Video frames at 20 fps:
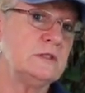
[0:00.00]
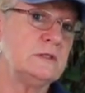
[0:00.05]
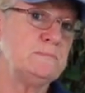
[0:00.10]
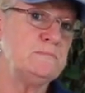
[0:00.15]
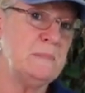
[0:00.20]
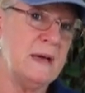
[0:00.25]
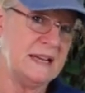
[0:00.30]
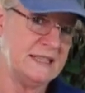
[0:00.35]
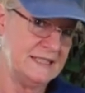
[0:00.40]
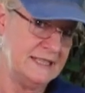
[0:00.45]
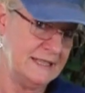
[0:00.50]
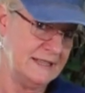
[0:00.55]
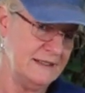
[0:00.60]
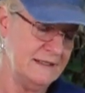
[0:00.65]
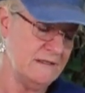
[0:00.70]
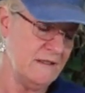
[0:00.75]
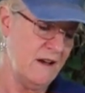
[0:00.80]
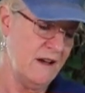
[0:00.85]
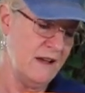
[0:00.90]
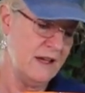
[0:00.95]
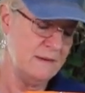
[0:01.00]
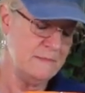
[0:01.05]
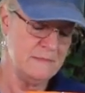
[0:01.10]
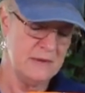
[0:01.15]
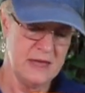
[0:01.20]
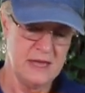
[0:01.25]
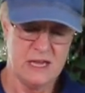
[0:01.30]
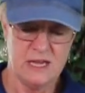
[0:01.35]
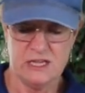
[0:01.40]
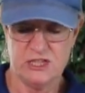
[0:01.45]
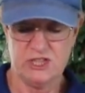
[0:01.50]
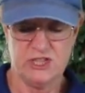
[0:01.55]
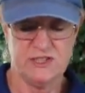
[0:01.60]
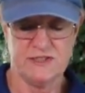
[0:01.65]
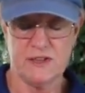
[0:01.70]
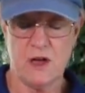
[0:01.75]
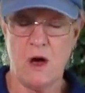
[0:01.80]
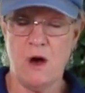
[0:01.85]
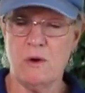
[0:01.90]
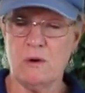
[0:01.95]
Mexican lime.
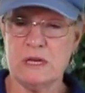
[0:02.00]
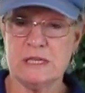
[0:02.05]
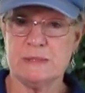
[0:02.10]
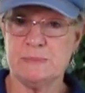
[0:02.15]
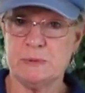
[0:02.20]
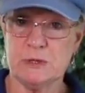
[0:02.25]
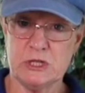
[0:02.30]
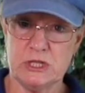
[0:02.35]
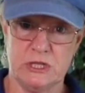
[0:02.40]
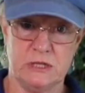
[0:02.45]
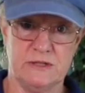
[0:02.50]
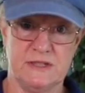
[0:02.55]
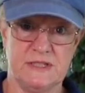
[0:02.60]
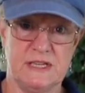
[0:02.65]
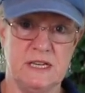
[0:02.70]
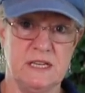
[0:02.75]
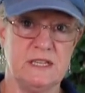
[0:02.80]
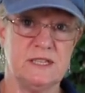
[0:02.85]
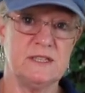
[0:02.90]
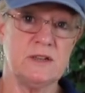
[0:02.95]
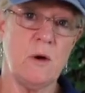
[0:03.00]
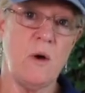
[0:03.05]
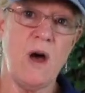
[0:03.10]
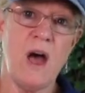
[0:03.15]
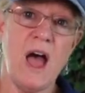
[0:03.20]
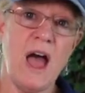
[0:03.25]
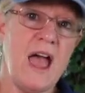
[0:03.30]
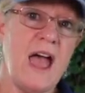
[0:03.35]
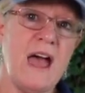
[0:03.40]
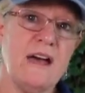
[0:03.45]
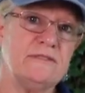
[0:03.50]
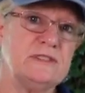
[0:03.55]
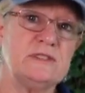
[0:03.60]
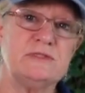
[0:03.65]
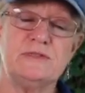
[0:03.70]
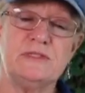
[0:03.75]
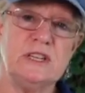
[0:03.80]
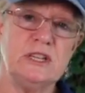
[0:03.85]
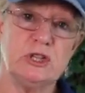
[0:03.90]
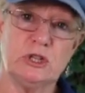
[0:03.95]
She's always producing, so I have
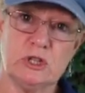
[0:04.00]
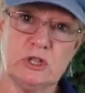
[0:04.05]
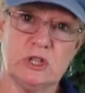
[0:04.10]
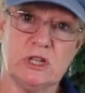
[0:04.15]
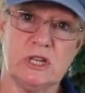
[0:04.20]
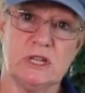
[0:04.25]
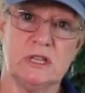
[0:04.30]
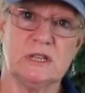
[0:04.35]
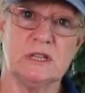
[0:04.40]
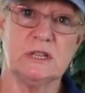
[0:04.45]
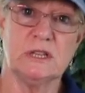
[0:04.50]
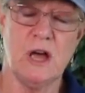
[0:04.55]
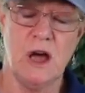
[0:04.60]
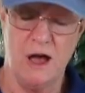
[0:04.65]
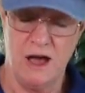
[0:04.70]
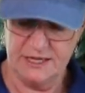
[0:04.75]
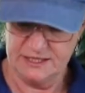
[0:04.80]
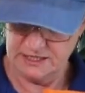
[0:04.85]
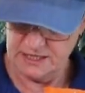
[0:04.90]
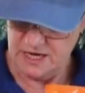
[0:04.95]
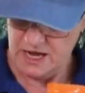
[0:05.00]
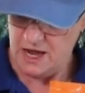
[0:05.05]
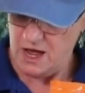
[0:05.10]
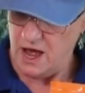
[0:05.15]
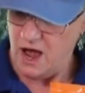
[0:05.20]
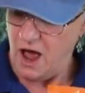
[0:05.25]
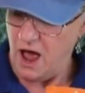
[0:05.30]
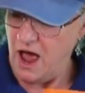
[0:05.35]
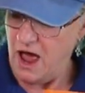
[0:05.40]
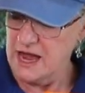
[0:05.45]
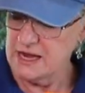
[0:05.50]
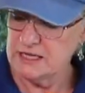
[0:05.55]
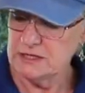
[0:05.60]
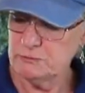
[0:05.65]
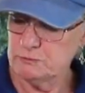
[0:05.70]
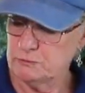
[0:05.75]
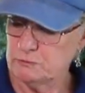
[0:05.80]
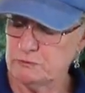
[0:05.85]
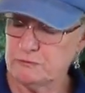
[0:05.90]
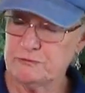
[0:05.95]
to feed her a lot.
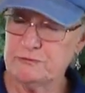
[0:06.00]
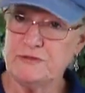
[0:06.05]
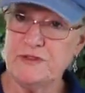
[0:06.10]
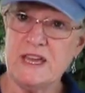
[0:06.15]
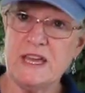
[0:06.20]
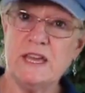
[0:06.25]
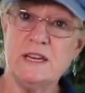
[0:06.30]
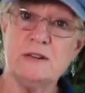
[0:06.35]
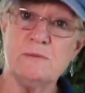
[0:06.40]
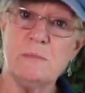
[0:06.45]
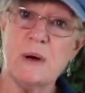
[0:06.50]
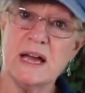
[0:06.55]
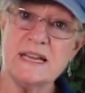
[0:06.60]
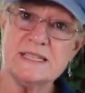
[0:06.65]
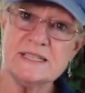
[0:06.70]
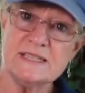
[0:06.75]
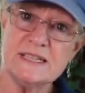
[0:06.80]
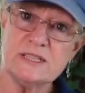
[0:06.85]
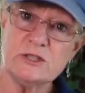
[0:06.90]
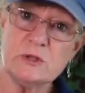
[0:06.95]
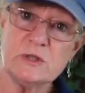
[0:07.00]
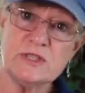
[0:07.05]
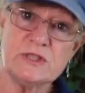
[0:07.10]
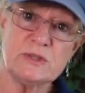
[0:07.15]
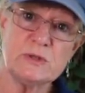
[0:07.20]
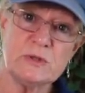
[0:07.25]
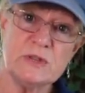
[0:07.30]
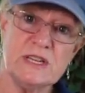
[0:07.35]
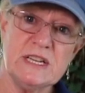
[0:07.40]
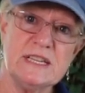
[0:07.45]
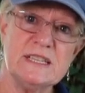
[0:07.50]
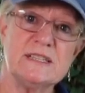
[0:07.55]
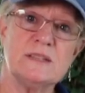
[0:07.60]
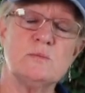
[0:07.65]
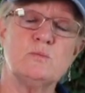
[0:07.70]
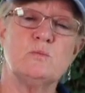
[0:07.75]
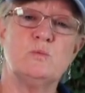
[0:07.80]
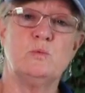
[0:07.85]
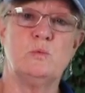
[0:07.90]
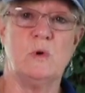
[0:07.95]
I feed my citrus trees
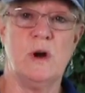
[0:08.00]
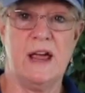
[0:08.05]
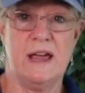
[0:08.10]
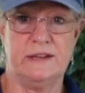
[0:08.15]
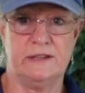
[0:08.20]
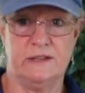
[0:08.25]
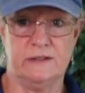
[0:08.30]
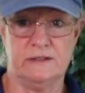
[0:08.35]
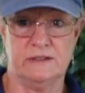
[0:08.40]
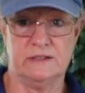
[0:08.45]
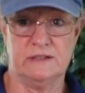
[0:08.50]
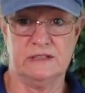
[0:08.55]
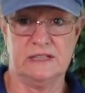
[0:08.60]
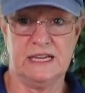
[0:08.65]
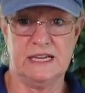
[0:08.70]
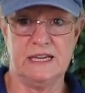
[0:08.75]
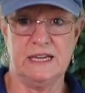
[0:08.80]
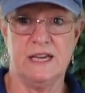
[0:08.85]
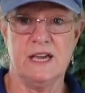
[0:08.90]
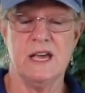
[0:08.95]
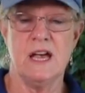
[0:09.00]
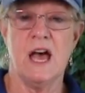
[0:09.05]
regularly.